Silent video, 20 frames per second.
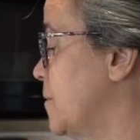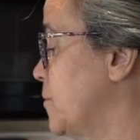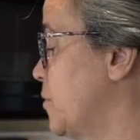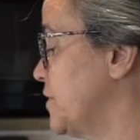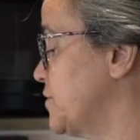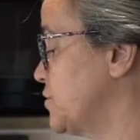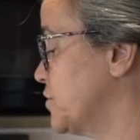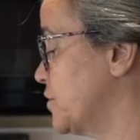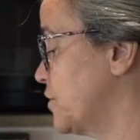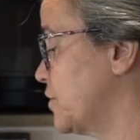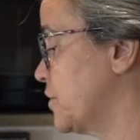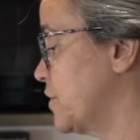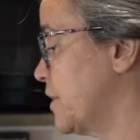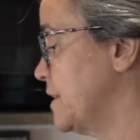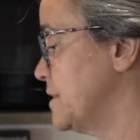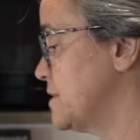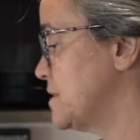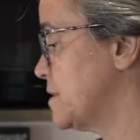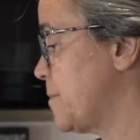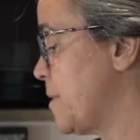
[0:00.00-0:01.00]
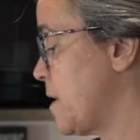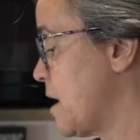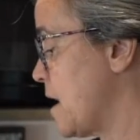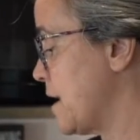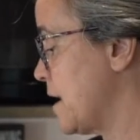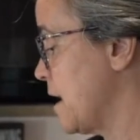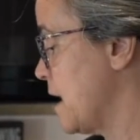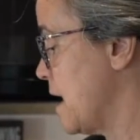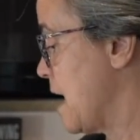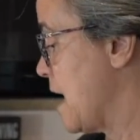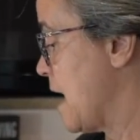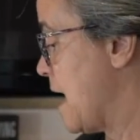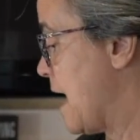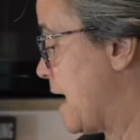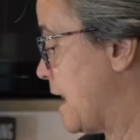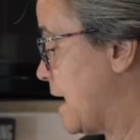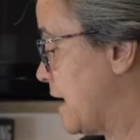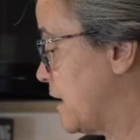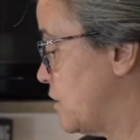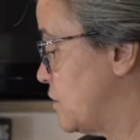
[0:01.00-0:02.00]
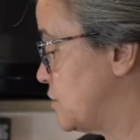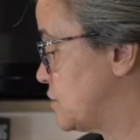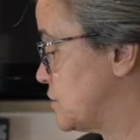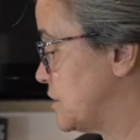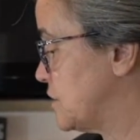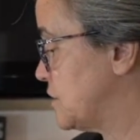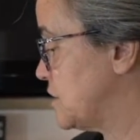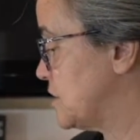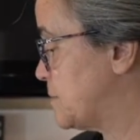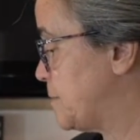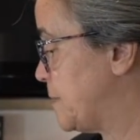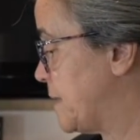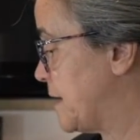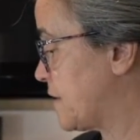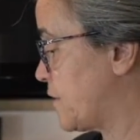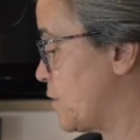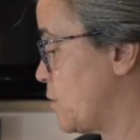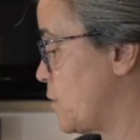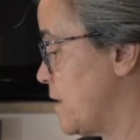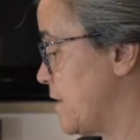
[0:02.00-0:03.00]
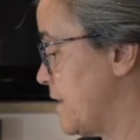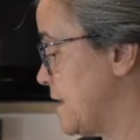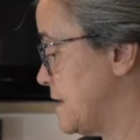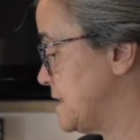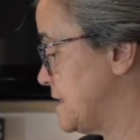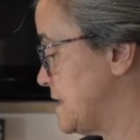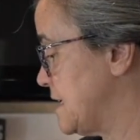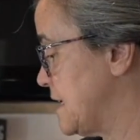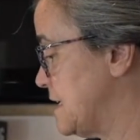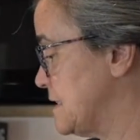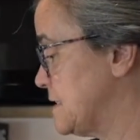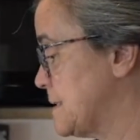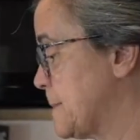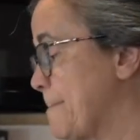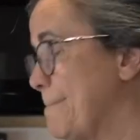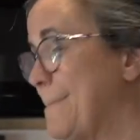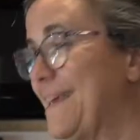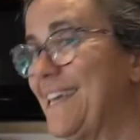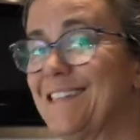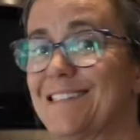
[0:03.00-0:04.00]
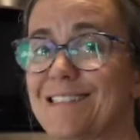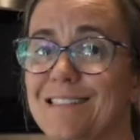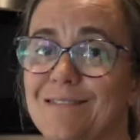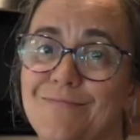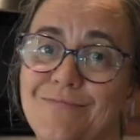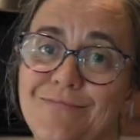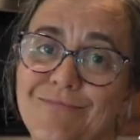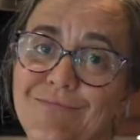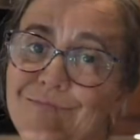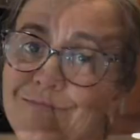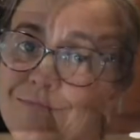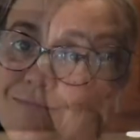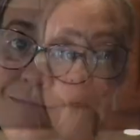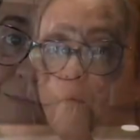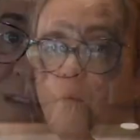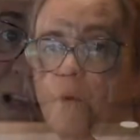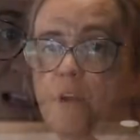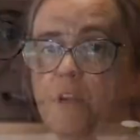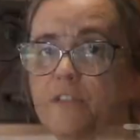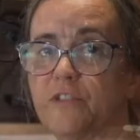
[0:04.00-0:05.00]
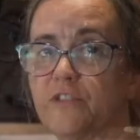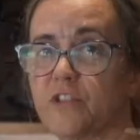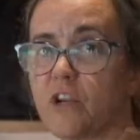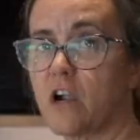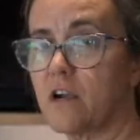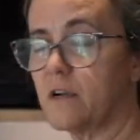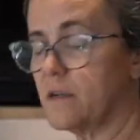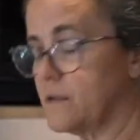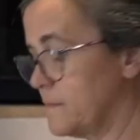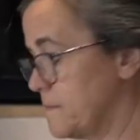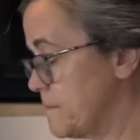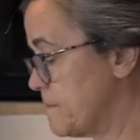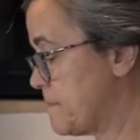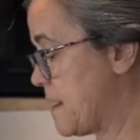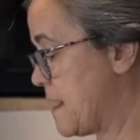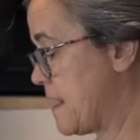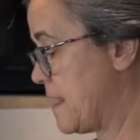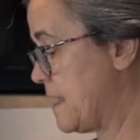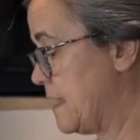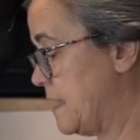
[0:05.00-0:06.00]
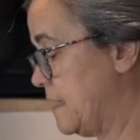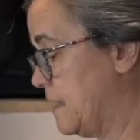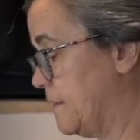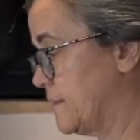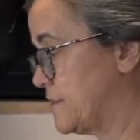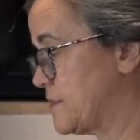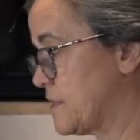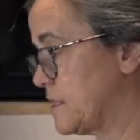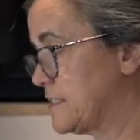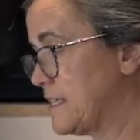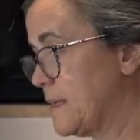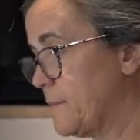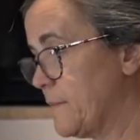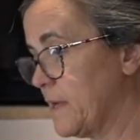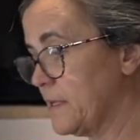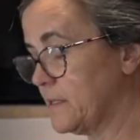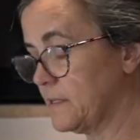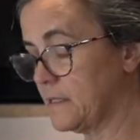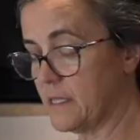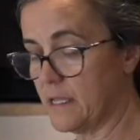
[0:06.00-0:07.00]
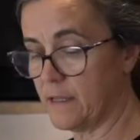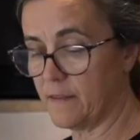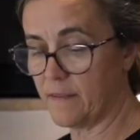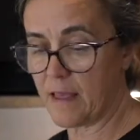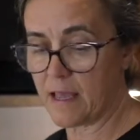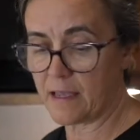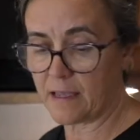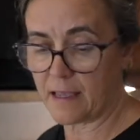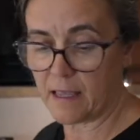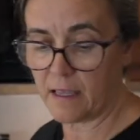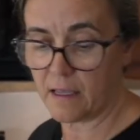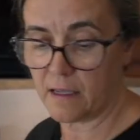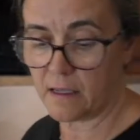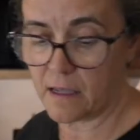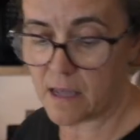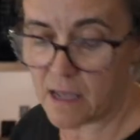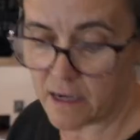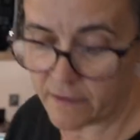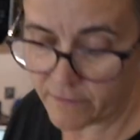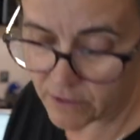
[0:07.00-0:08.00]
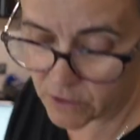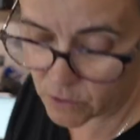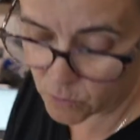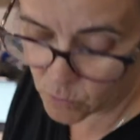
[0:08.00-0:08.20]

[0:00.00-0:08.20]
pressure cooker Instapot. And I usually just pick the one that says meat. We're going to start by hitting the saute button, let that get kind of a little